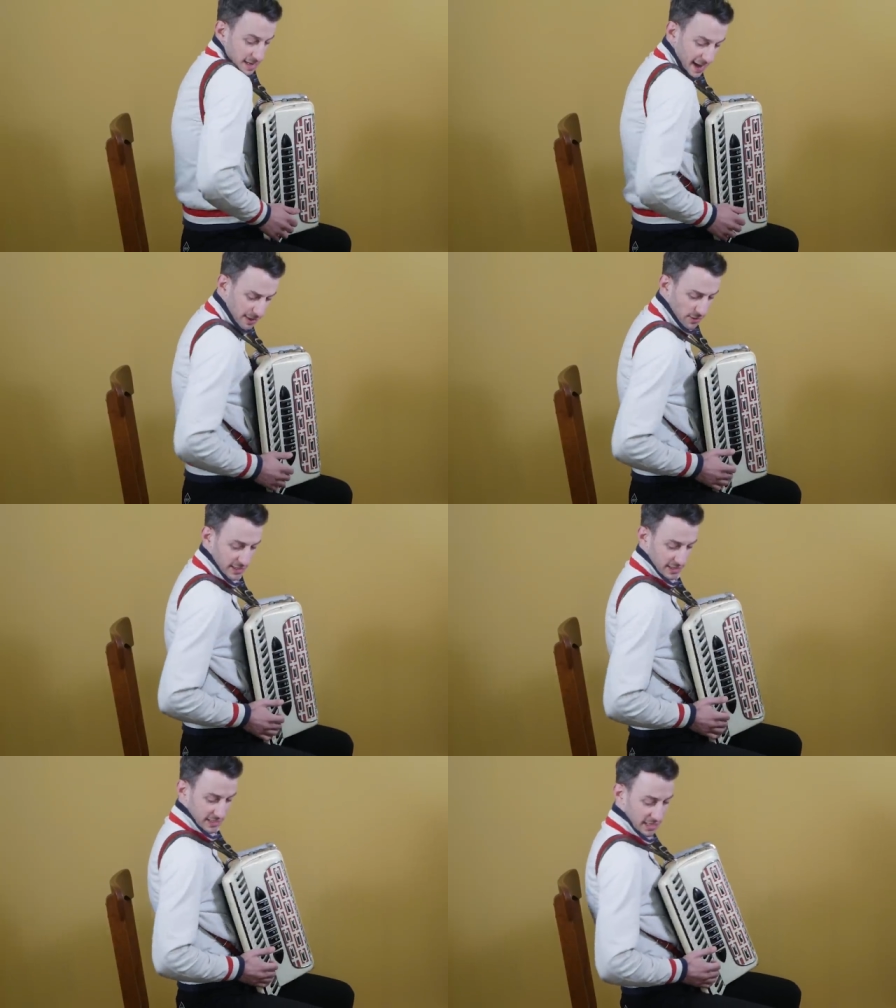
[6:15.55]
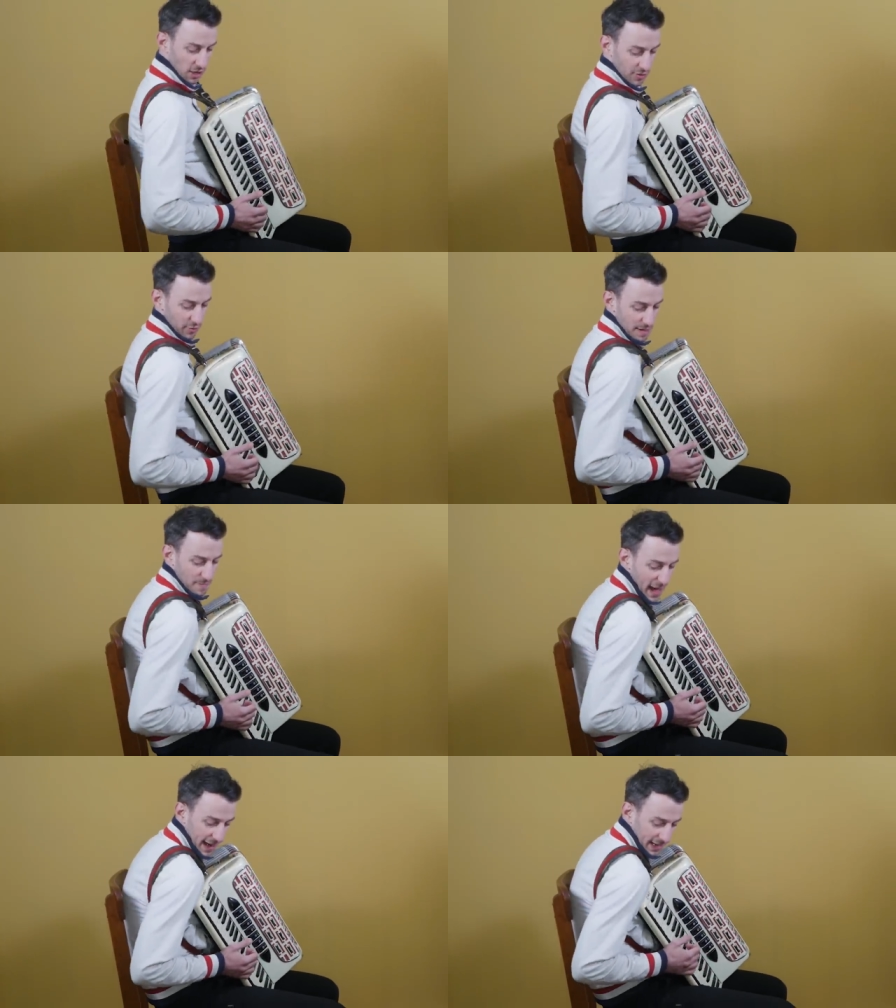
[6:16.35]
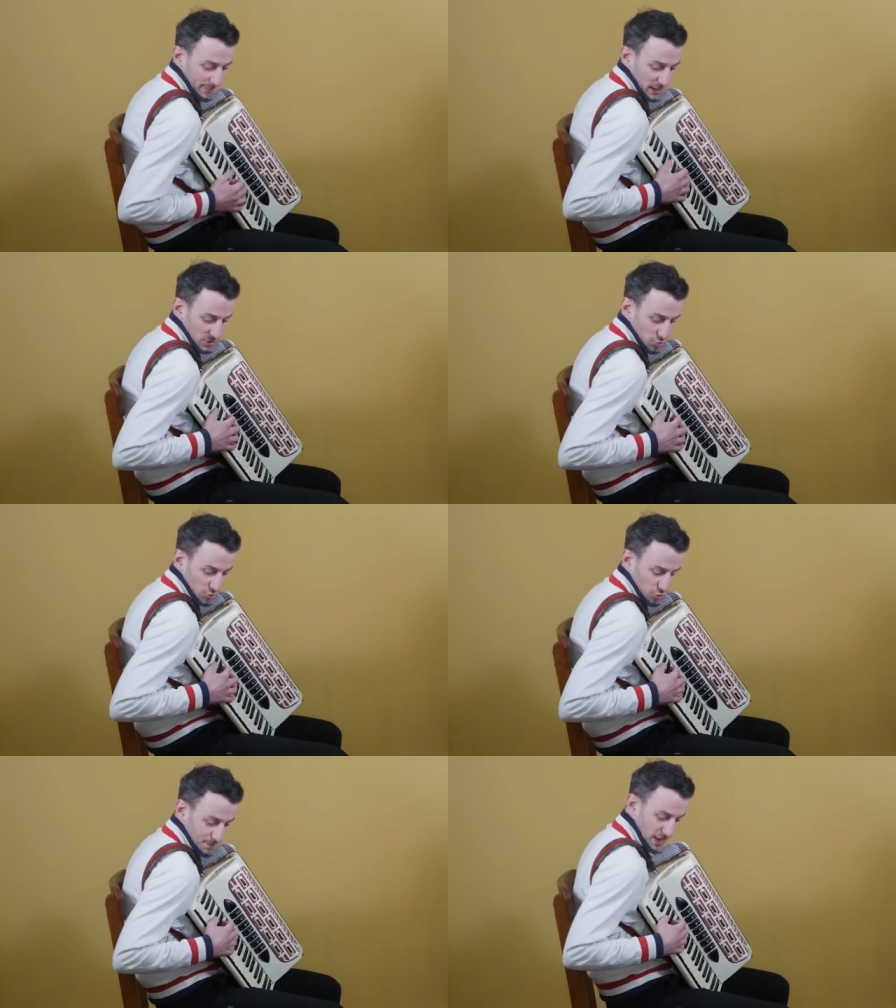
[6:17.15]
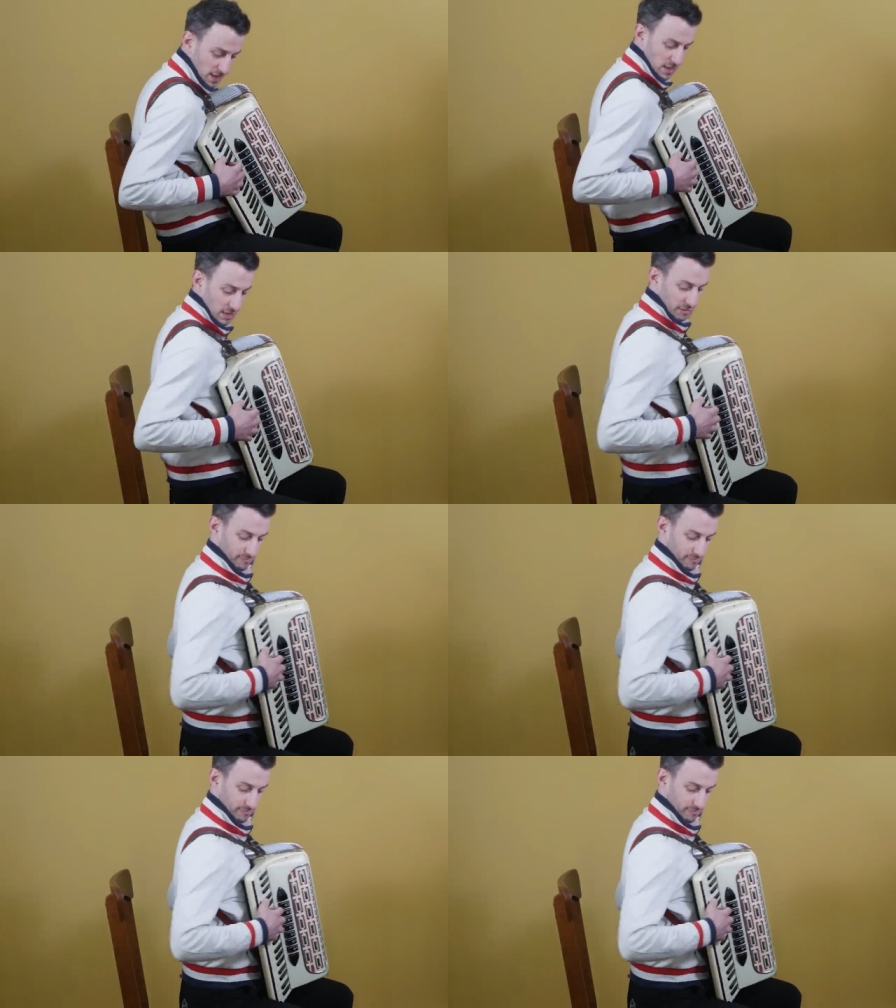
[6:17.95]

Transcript: I don't need to sit all the way back. I'm not drooping.